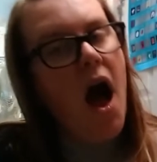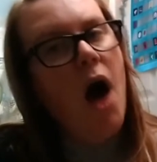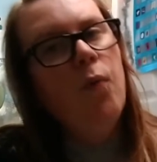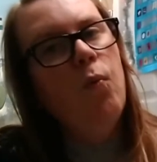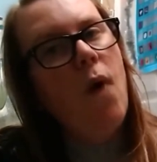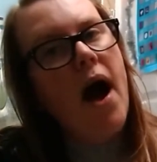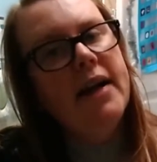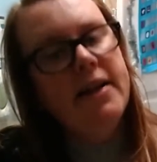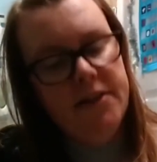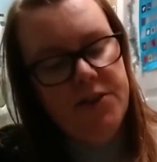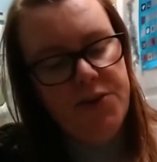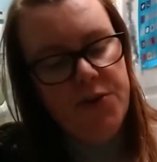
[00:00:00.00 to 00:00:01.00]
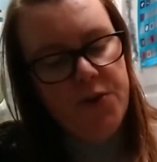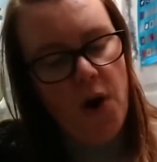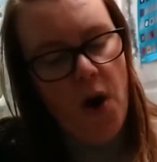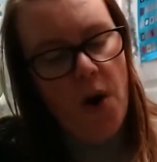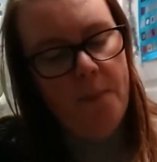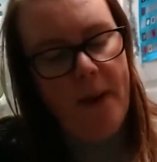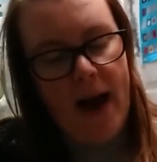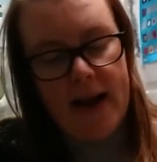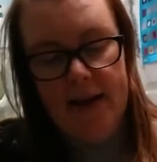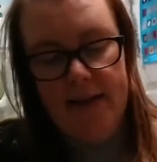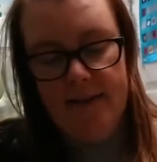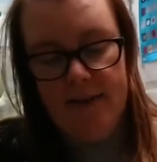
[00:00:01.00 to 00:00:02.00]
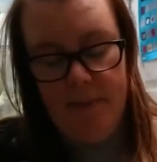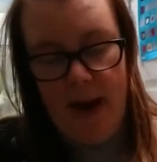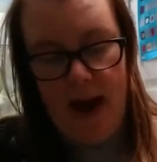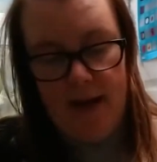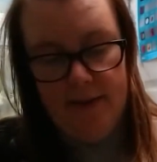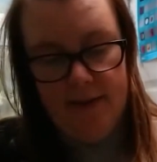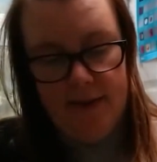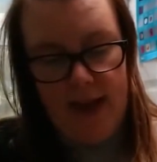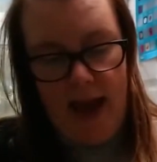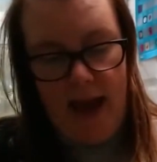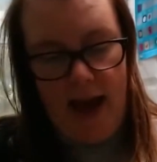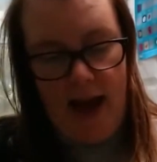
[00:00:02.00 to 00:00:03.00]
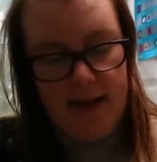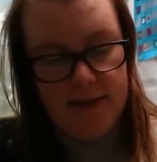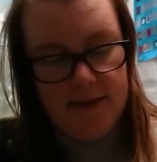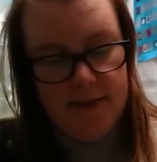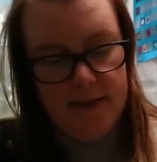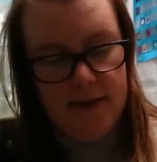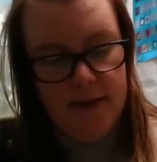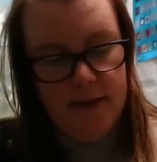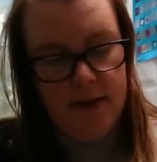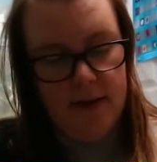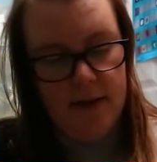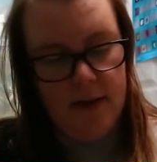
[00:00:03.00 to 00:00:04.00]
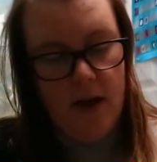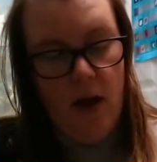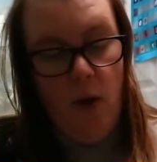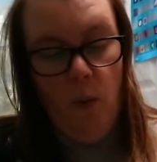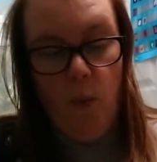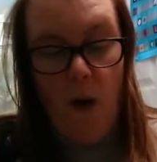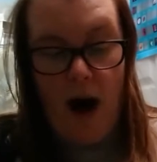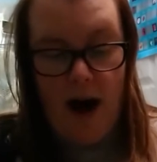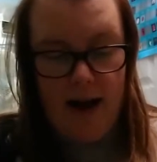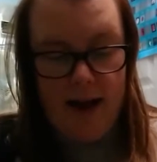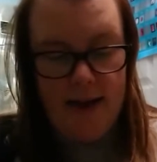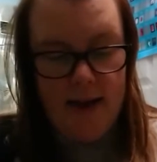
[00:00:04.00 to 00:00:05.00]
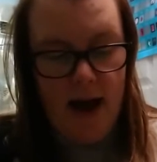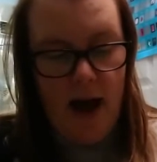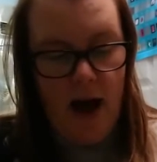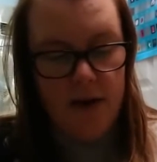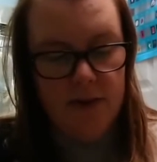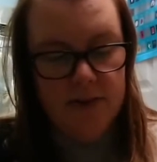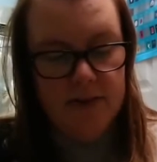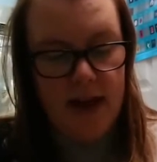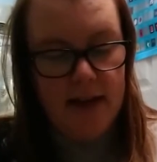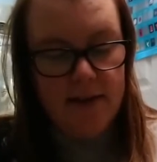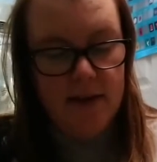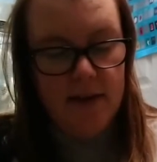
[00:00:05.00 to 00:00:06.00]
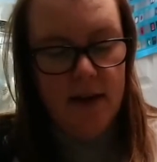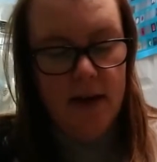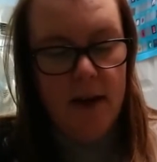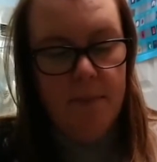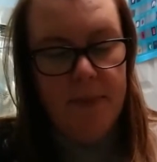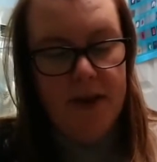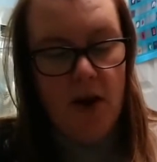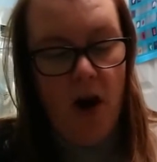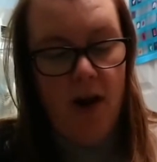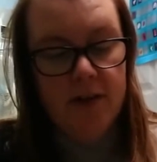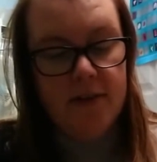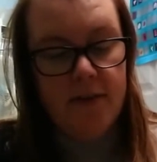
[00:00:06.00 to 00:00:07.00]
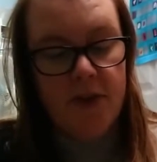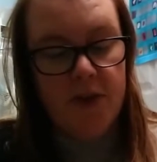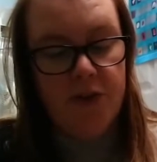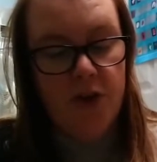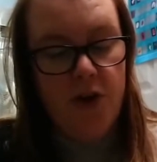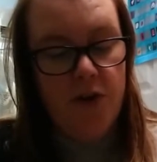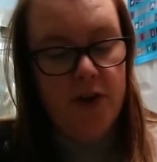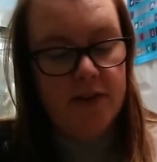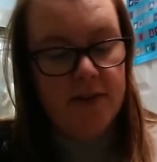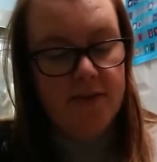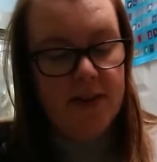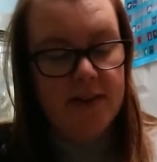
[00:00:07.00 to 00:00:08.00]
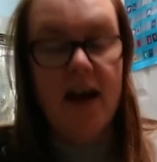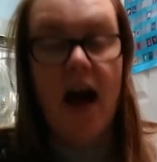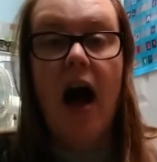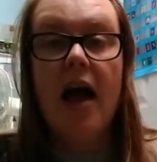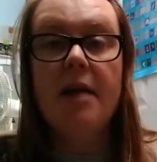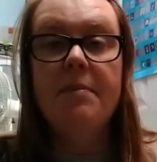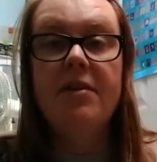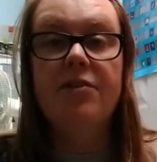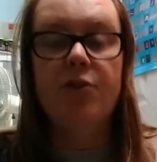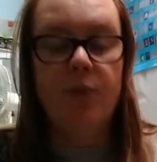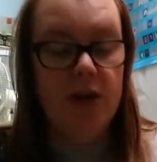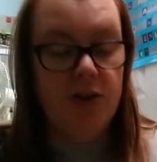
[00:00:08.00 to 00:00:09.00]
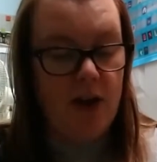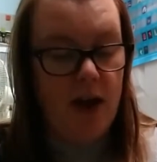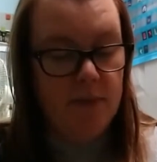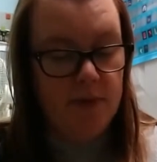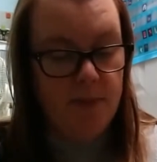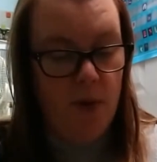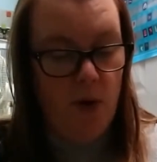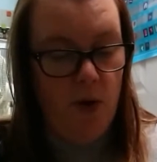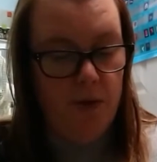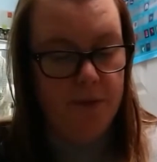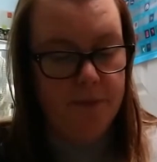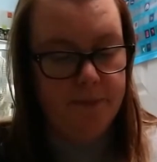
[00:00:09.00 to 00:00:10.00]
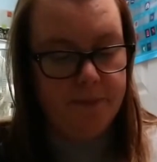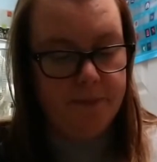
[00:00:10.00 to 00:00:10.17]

"And why did you go back into the past?" Kay asked. "Why?" Arnold said. "Because of the dullness of the time into which I was born."